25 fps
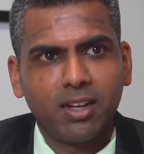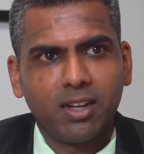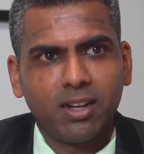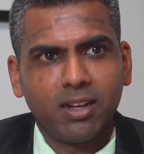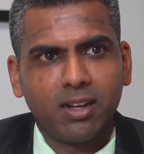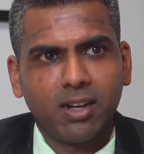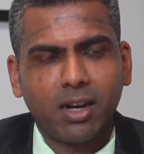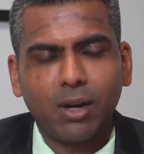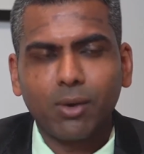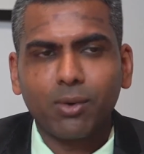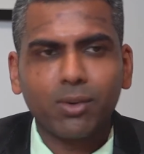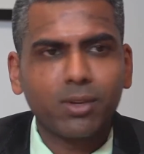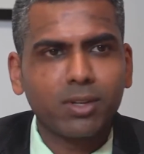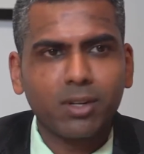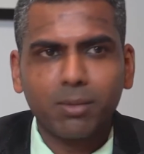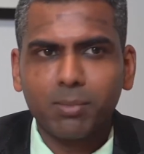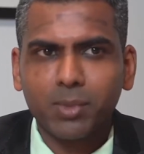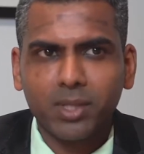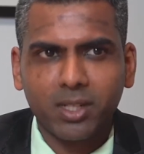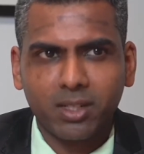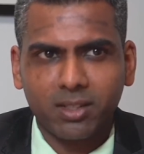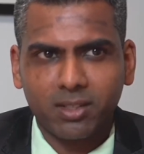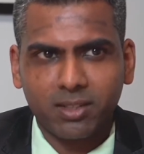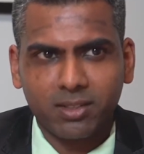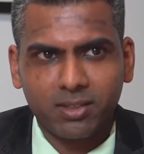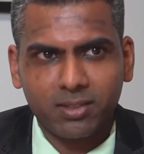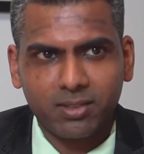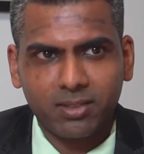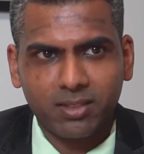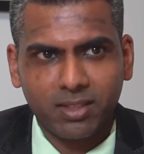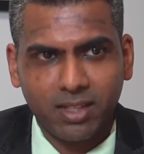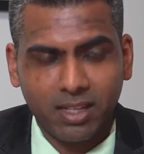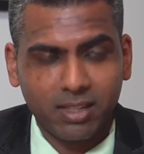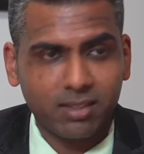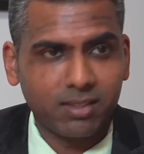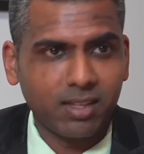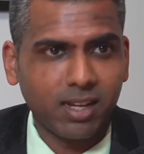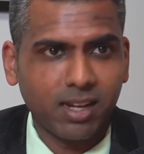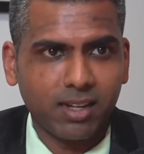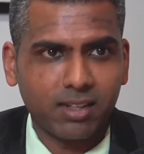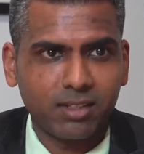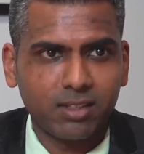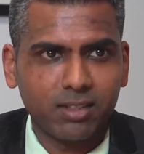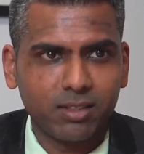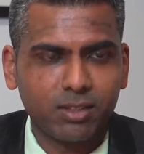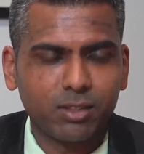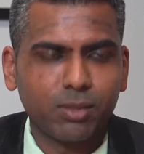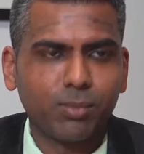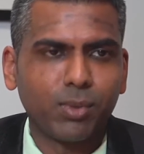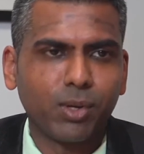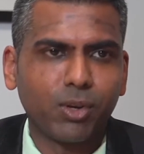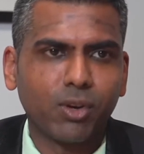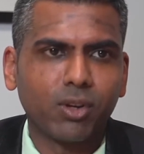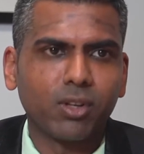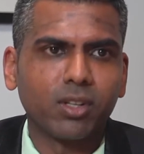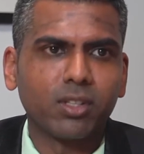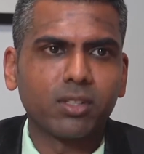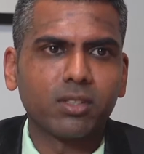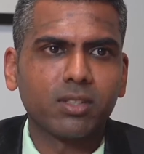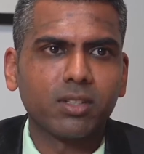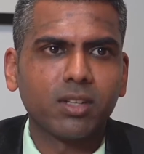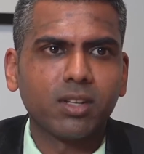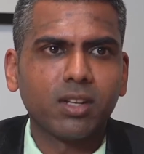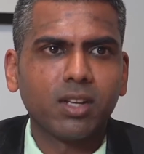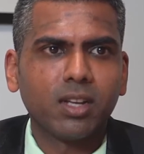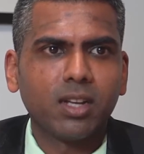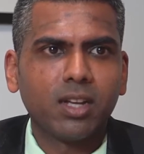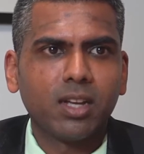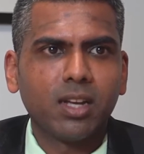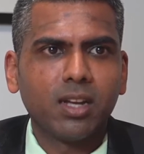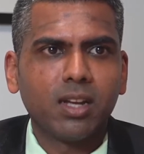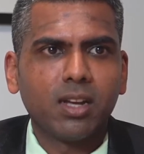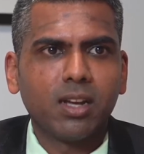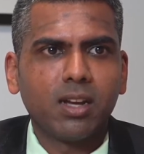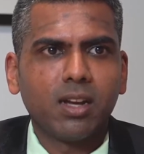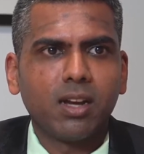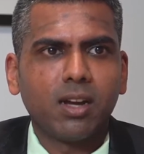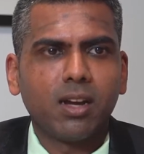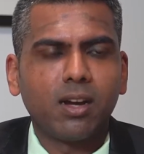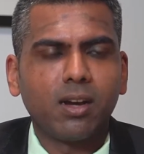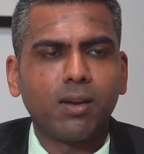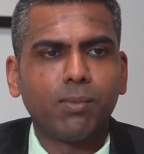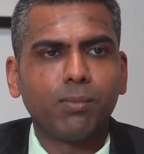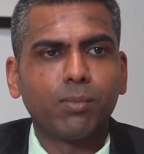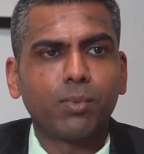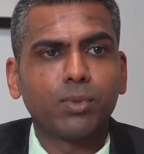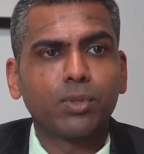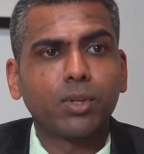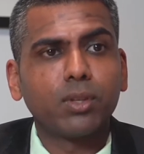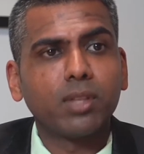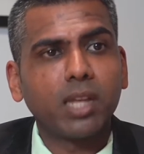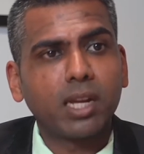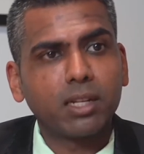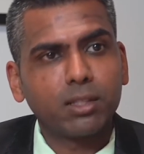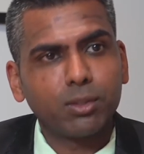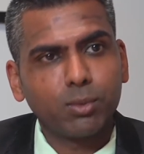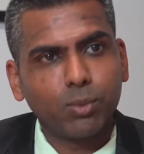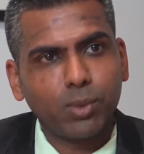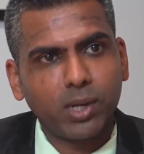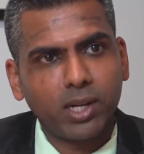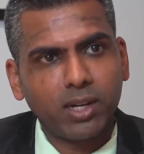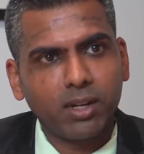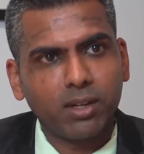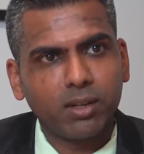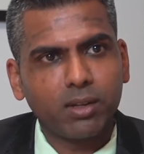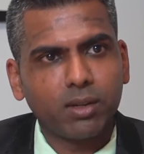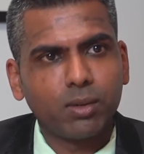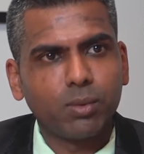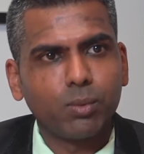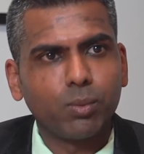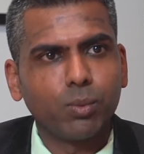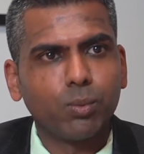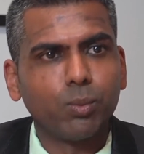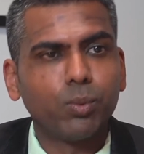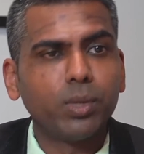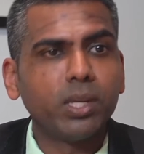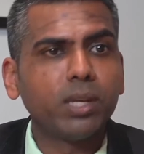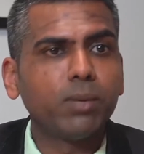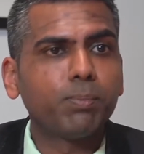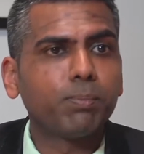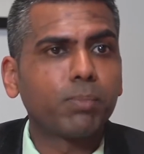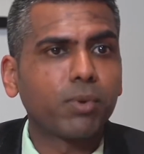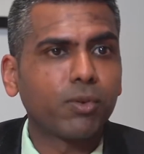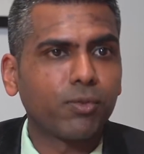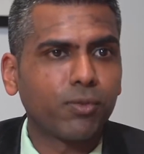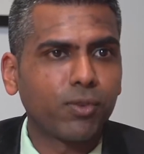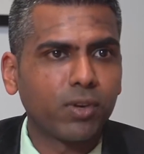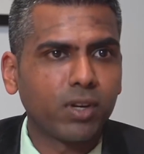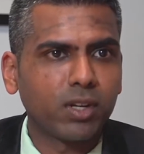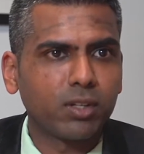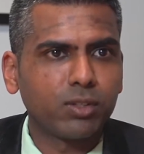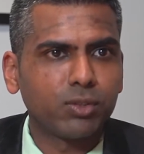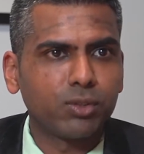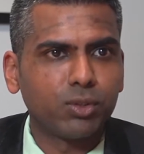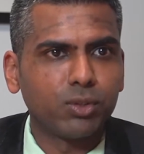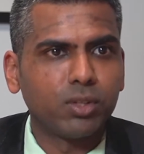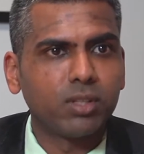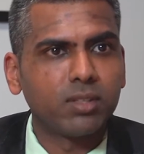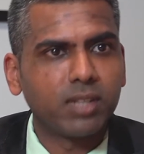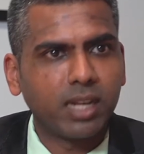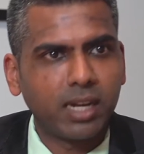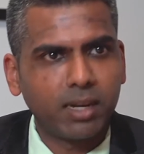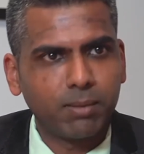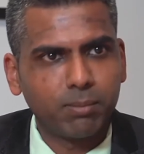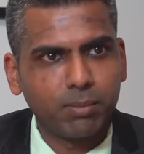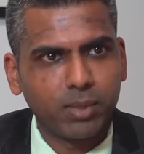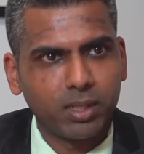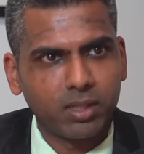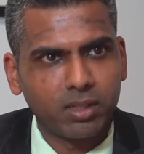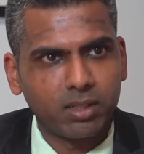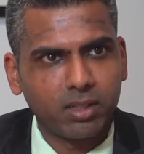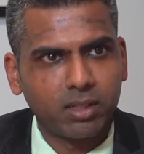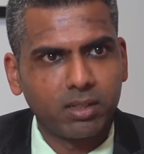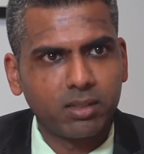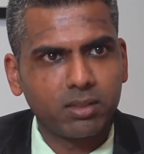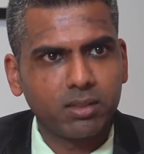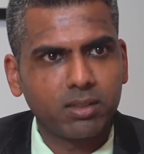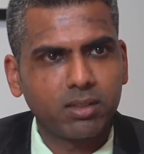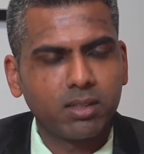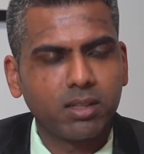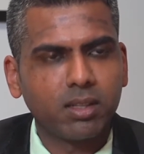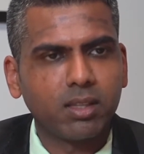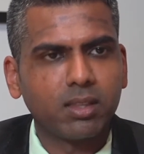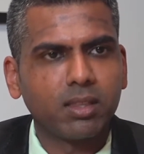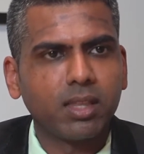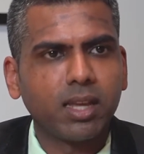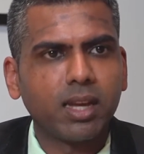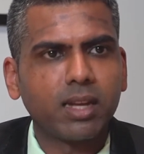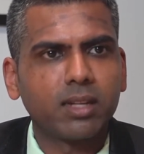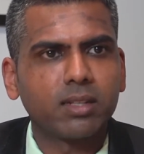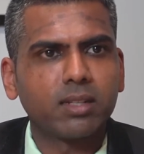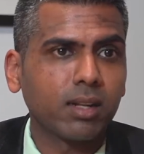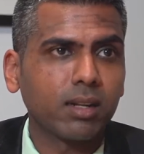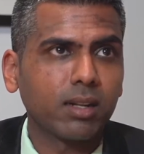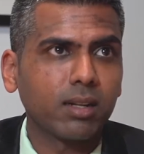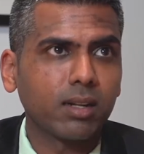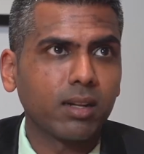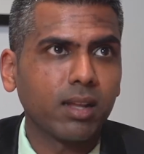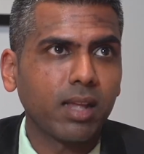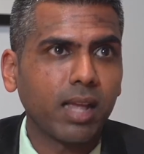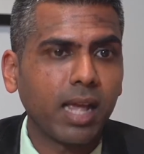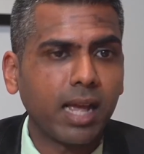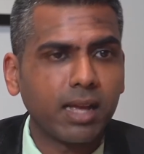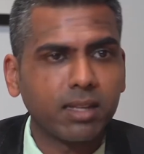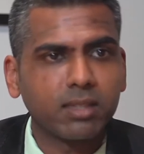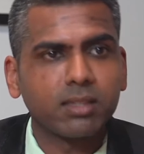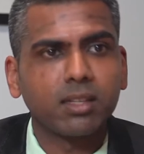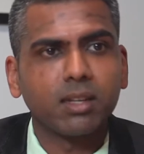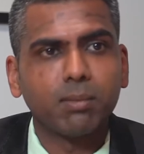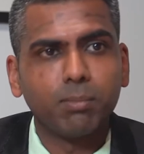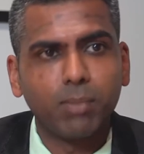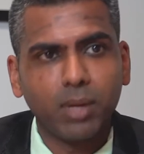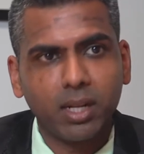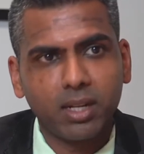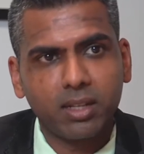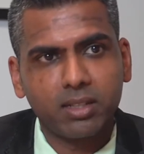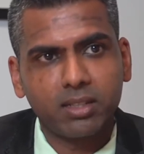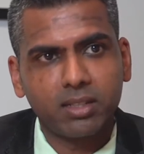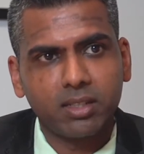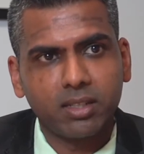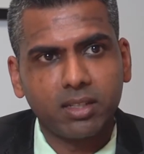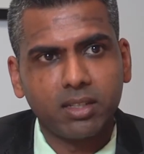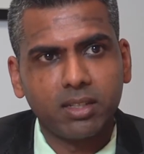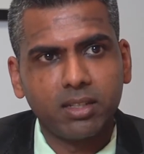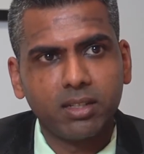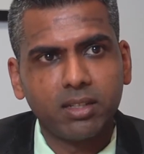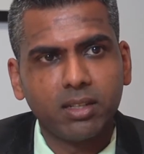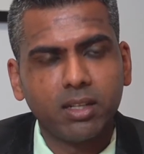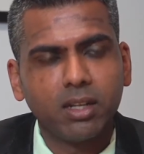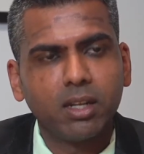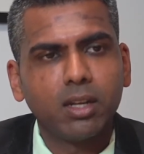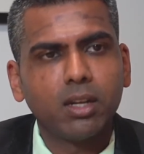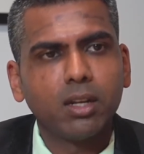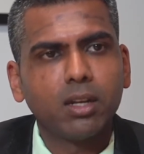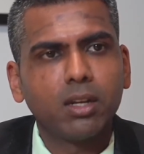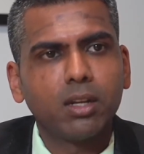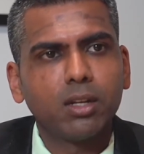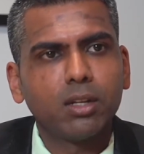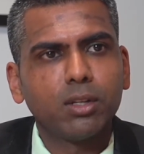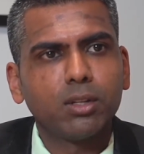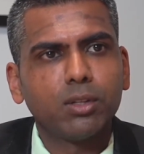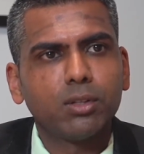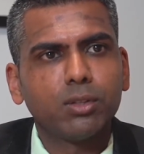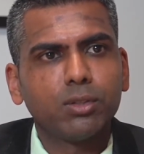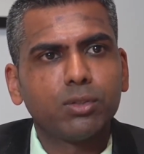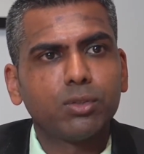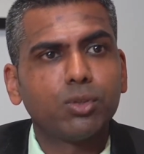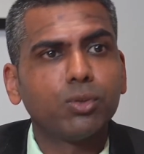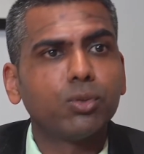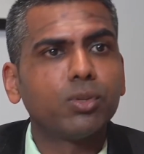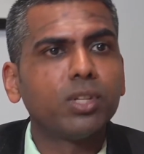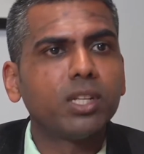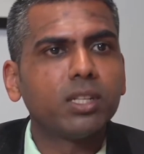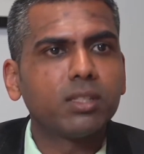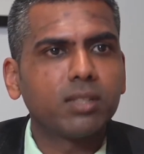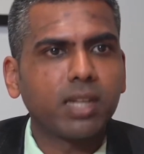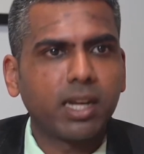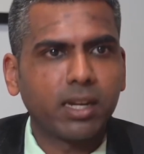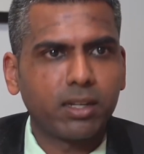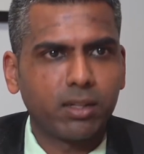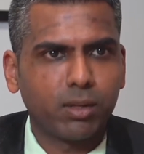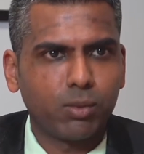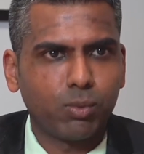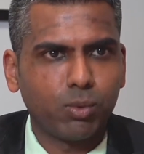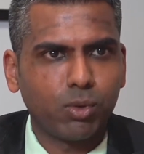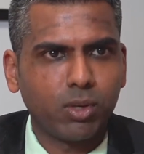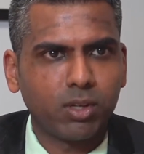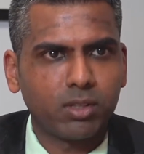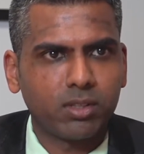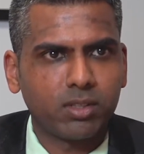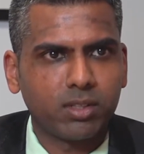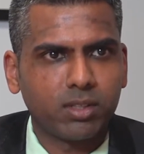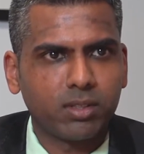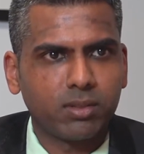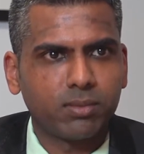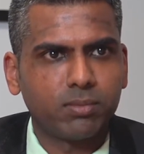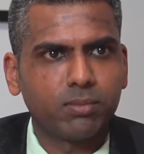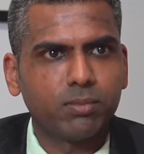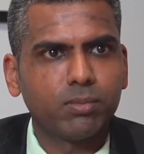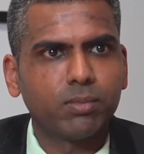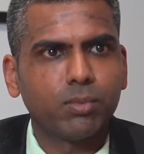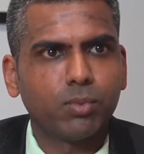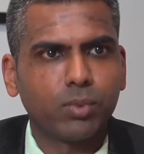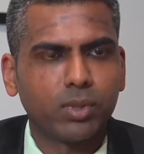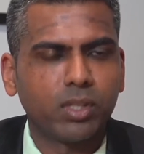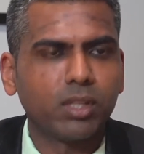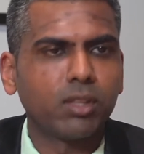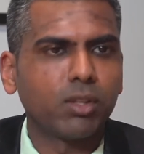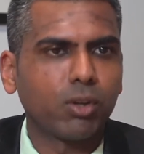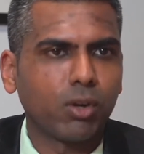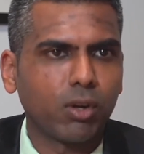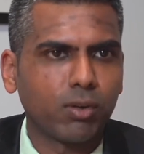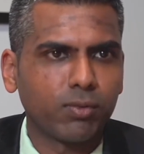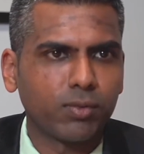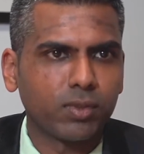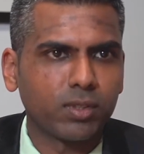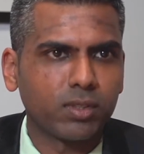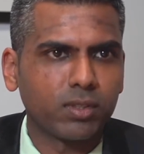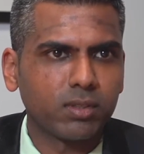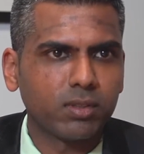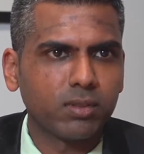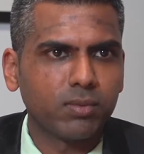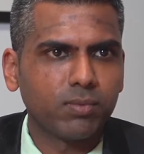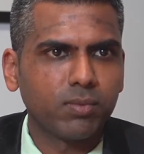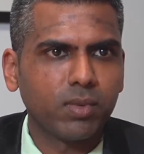How criminal is that, to be honest? So that's why we prefer to design buildings that has the ability to recycle water within the office.